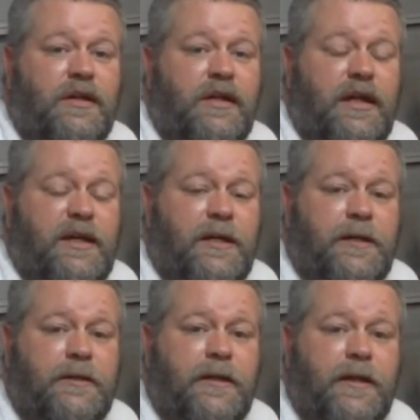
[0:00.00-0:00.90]

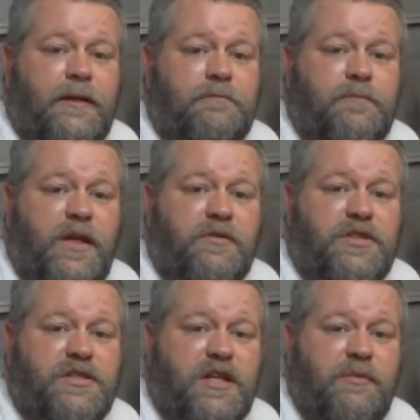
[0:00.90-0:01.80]
and you know,
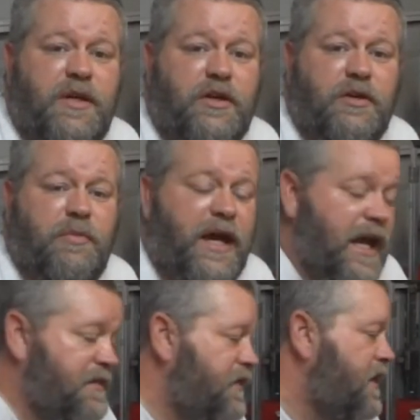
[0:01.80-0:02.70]
she's going to be a good bike.
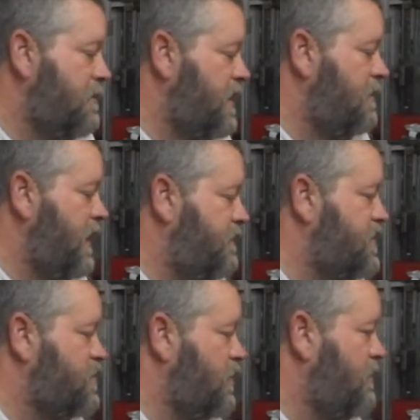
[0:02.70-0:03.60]
I think I'm going to make
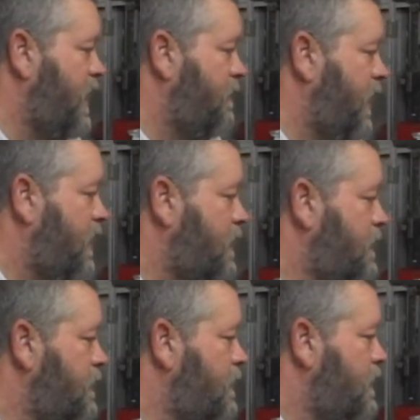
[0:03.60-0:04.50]
this one my bike.
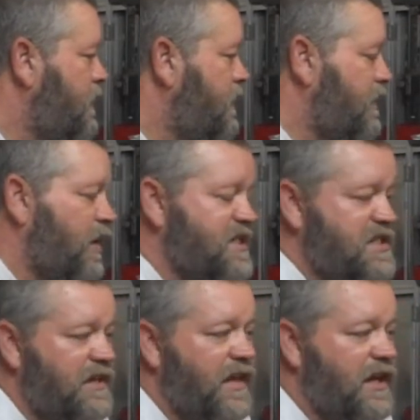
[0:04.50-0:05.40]
You know, I
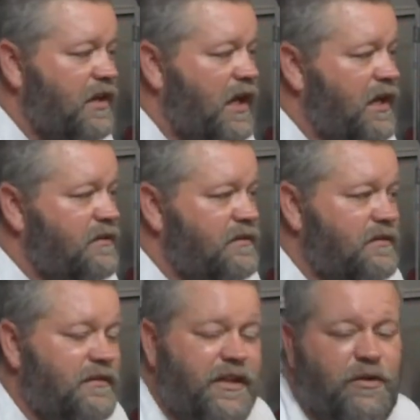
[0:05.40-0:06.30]
say that a lot,
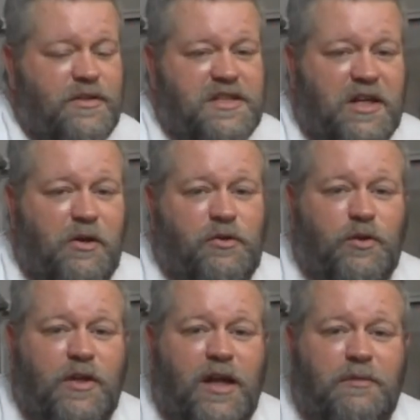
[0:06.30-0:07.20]
you know, because I go through
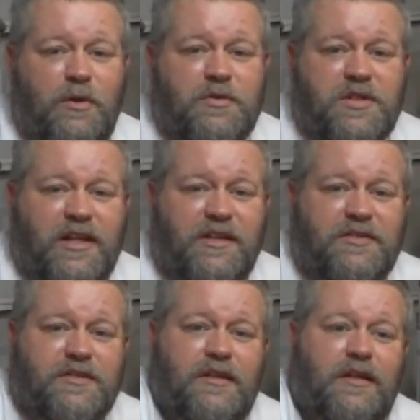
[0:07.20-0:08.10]
a lot of
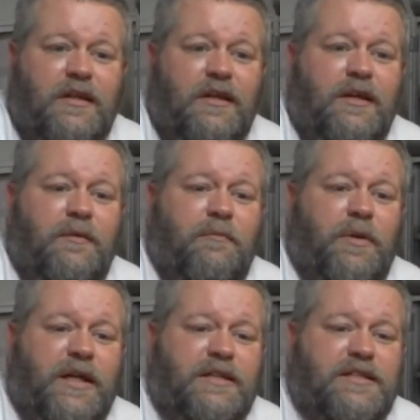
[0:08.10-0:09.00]
motorcycles,
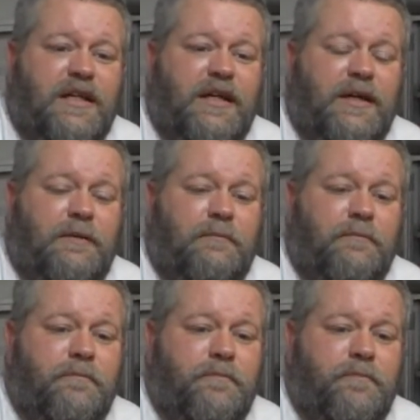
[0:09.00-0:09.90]
but
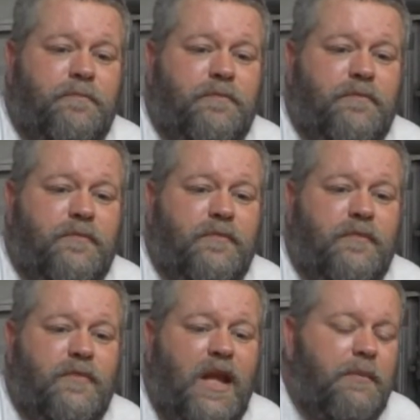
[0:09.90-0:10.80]

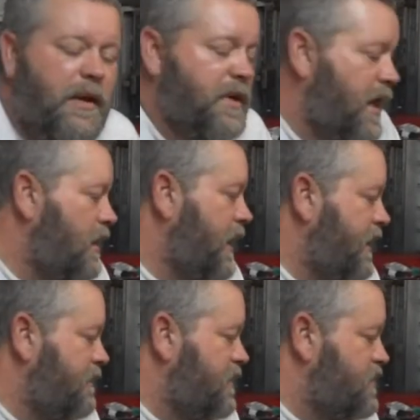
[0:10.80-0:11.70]
I'm kind of
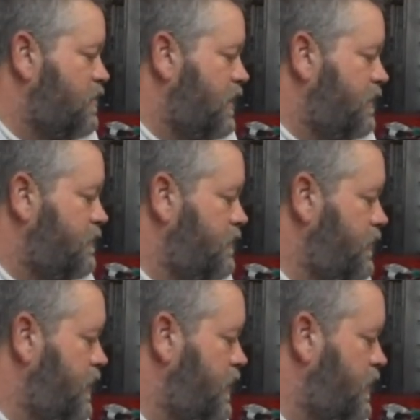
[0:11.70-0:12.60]
liking this one,
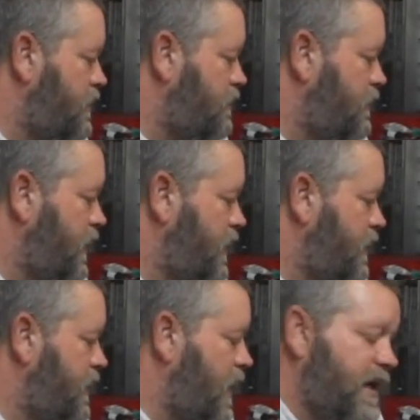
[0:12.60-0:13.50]
you know,
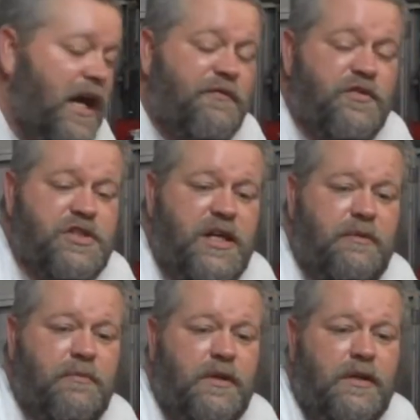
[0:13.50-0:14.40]
and I got it for
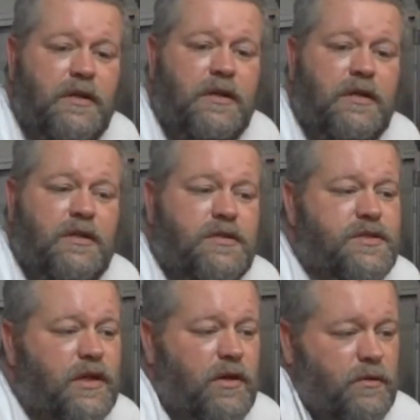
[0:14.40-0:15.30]
cheap,
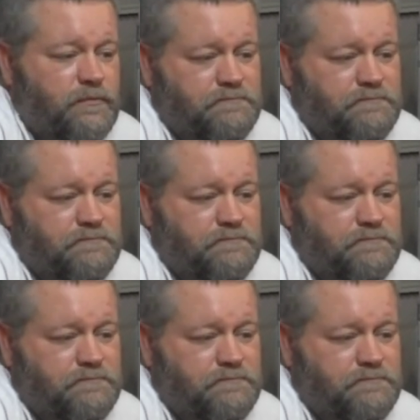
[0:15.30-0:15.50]
so